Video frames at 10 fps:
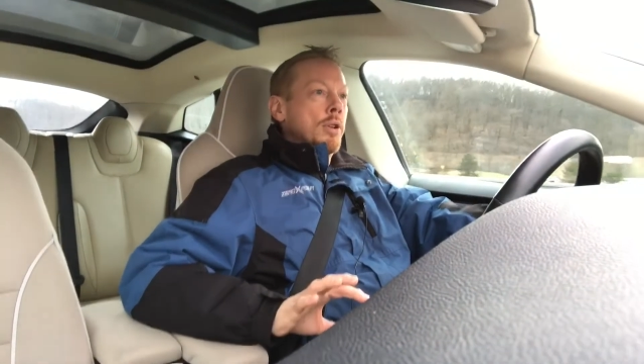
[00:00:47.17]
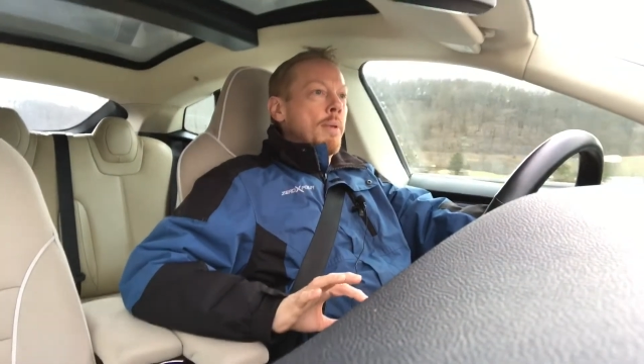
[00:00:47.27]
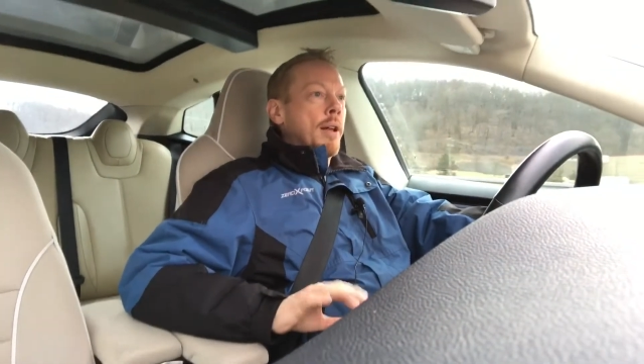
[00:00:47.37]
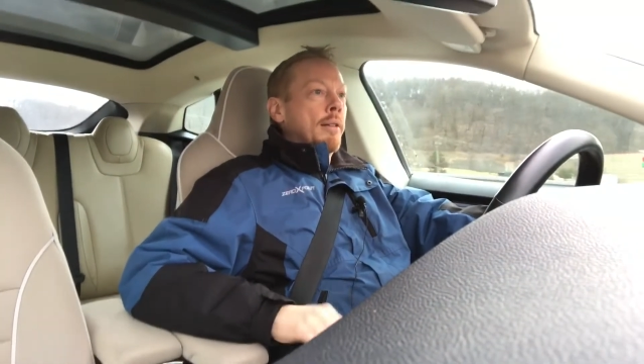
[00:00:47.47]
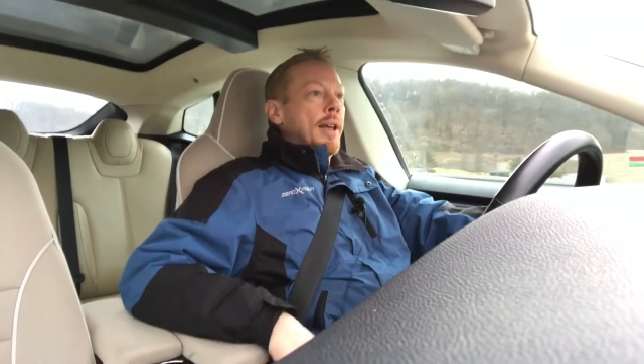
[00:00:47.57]
your
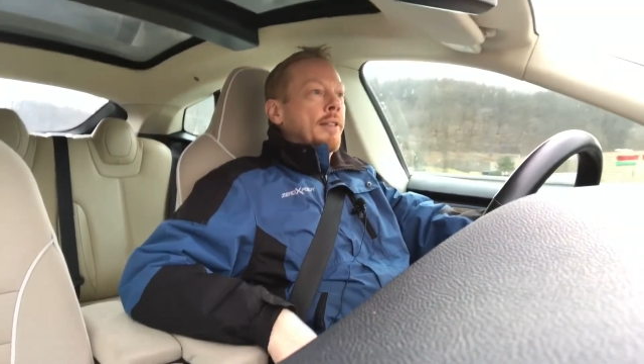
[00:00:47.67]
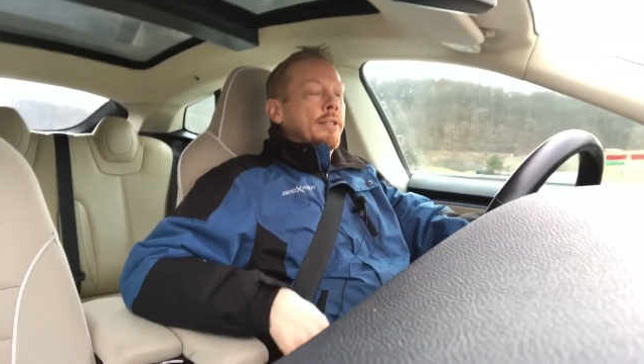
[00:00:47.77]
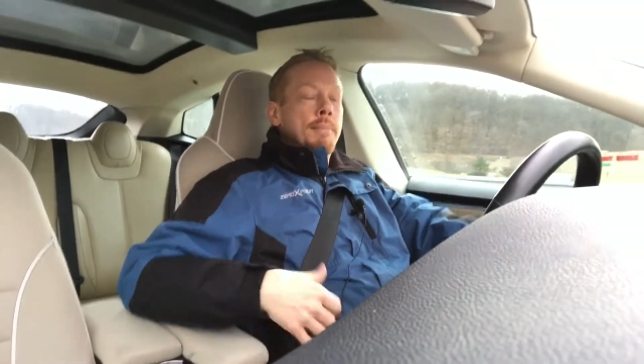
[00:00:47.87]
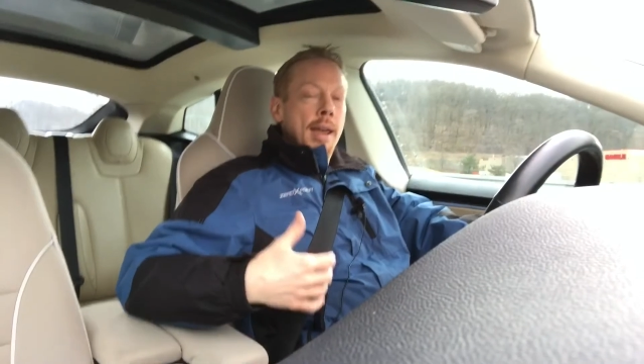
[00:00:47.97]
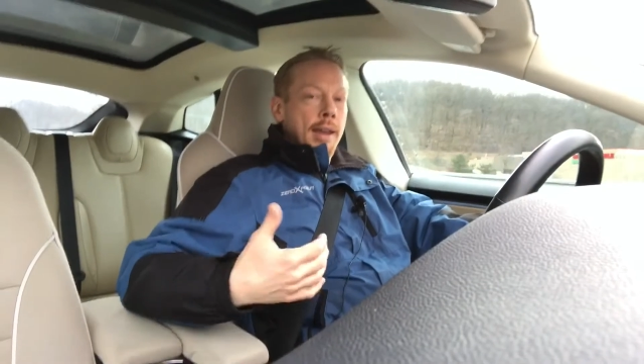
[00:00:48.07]
Model S
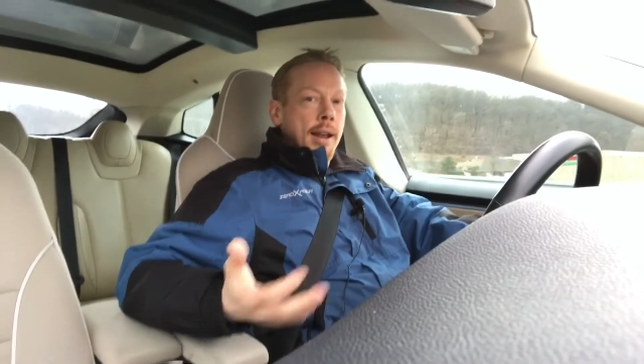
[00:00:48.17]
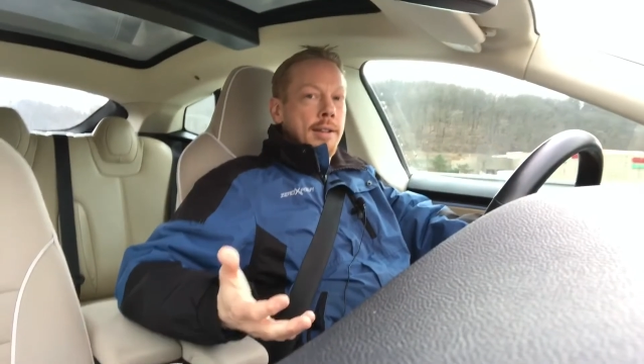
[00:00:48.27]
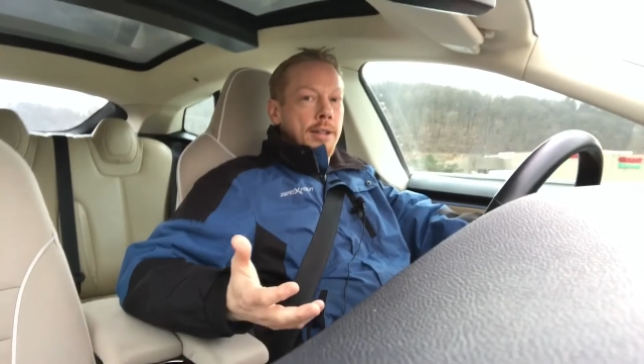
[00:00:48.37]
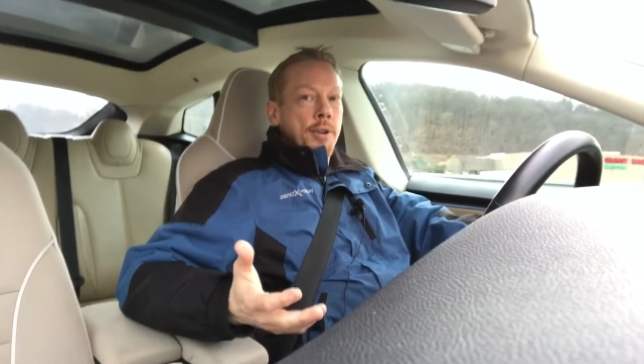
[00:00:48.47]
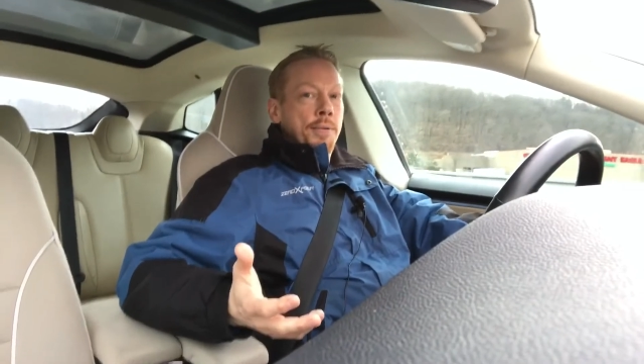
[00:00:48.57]
to make it
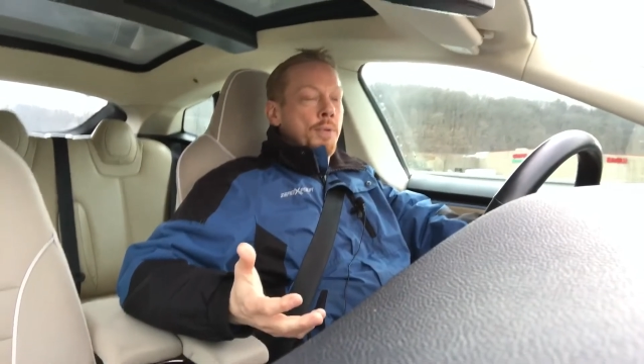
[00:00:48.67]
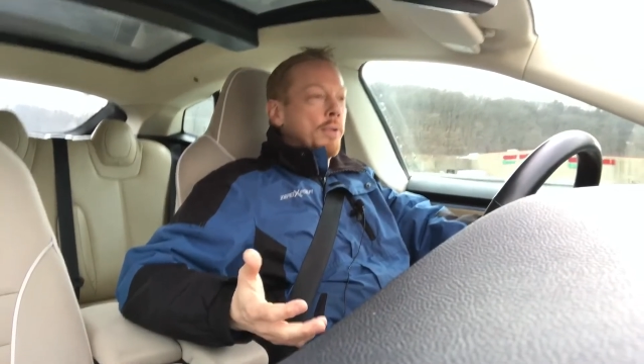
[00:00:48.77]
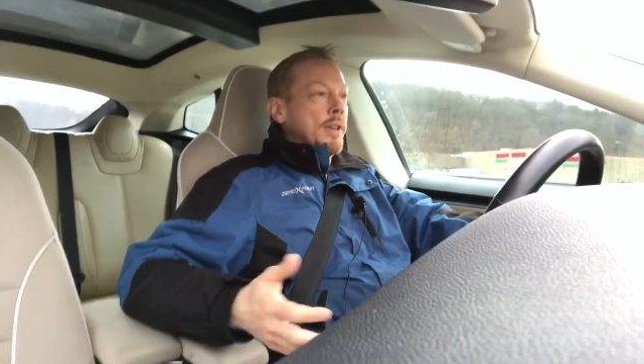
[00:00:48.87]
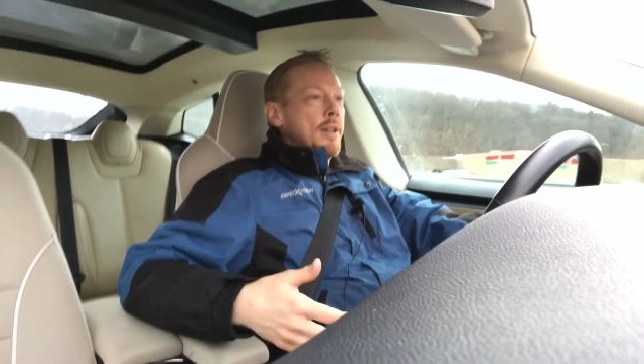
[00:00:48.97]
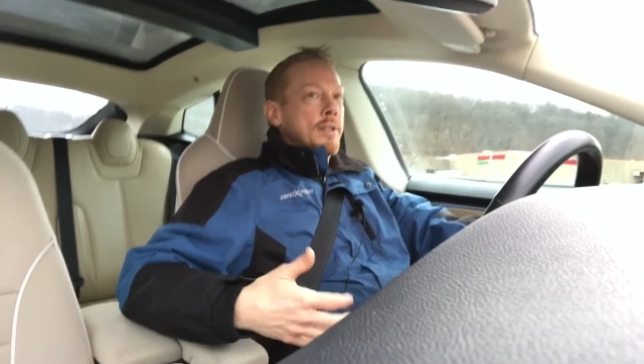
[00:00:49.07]
ideal
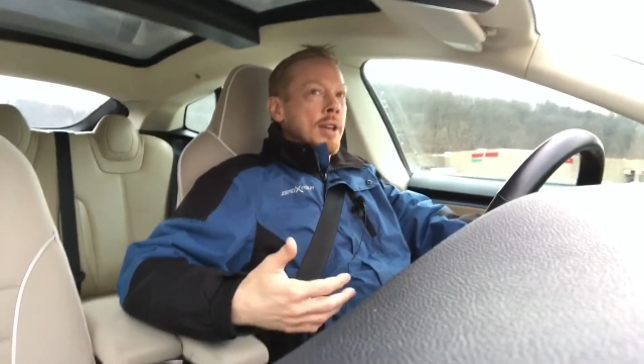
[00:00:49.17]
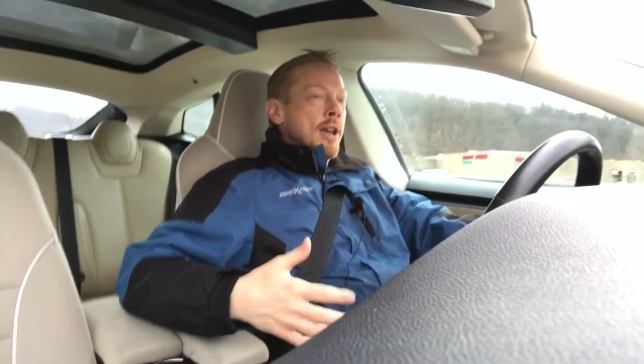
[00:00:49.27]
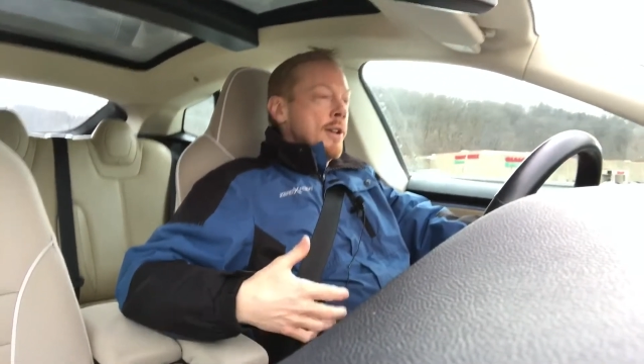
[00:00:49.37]
for these